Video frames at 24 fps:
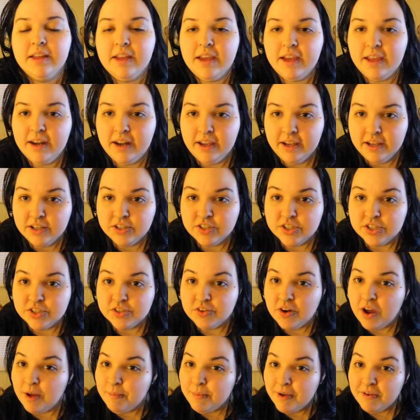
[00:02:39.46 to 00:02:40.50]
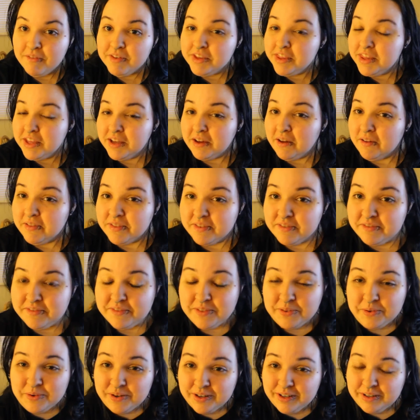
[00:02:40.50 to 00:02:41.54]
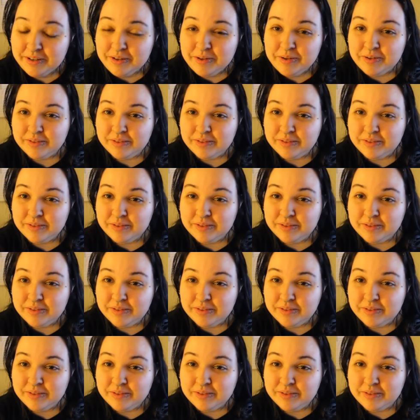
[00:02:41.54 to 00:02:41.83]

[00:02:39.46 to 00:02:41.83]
and I can just drop everything on the floor.